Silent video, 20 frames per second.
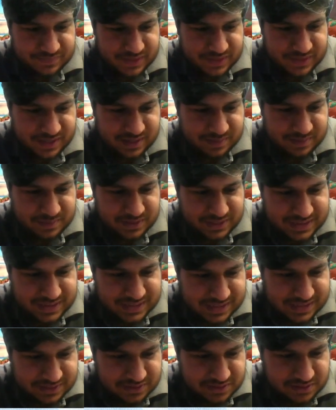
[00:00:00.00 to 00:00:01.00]
5. Looking
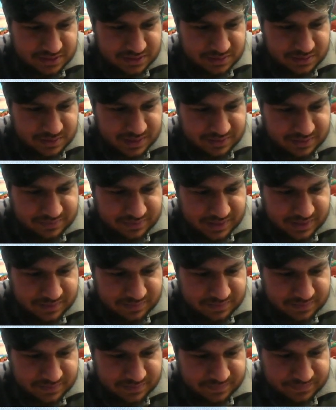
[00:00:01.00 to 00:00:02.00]
at 2 out of 5,
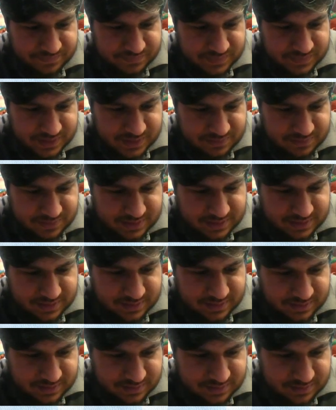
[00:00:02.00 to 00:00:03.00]
let's reset
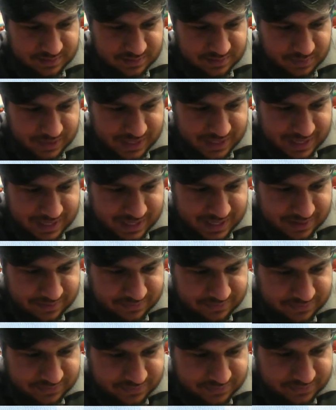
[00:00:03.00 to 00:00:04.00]
this. We
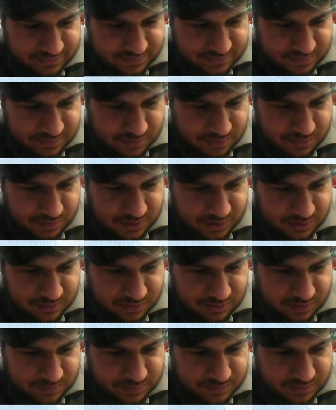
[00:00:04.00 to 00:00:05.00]
have we've got a
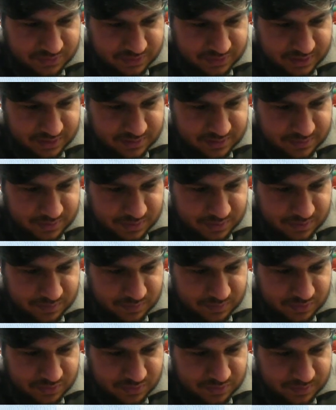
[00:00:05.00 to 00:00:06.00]
lot more things. We've got
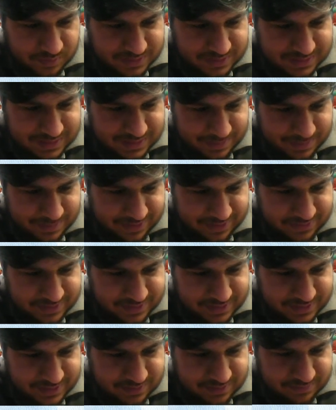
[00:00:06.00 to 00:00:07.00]
more Mud Slap
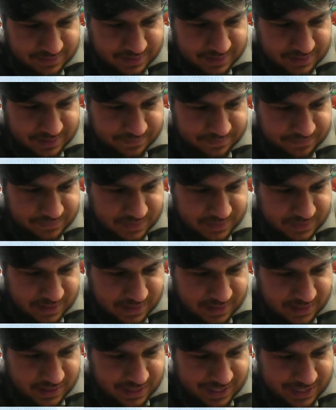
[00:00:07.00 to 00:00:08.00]
Accuracies over here.
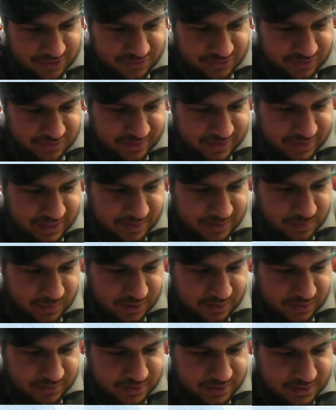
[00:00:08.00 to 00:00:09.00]
Adrenaline
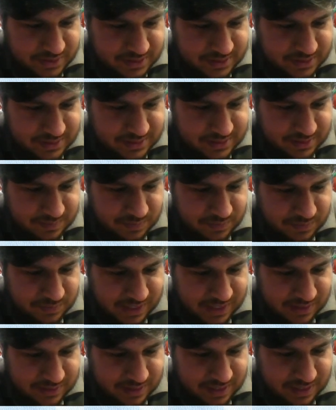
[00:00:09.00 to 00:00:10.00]
1 reduces the sync move
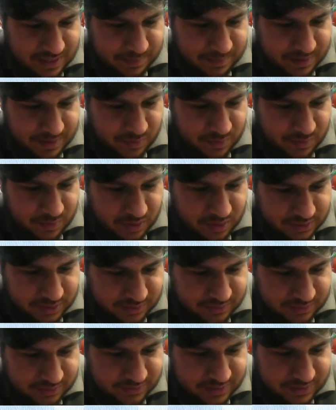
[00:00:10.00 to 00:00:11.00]
countdown by 1
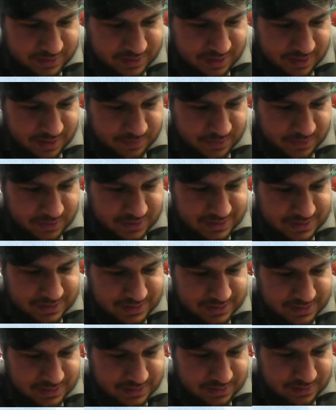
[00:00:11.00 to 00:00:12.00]
the first time
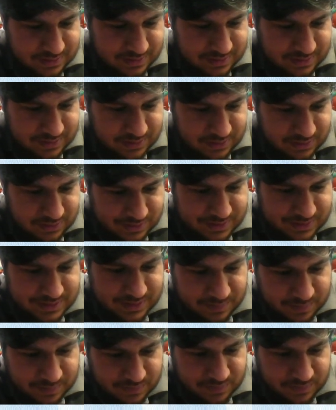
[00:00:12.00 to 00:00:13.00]
these
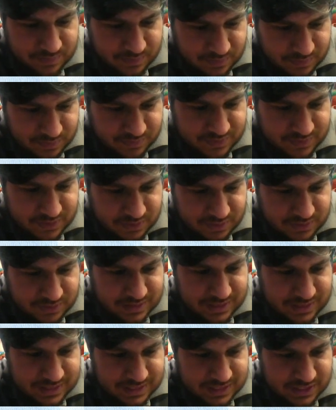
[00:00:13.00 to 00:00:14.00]
sync move is used
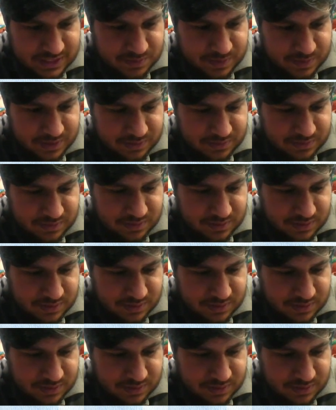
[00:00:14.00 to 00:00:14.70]
in each battle.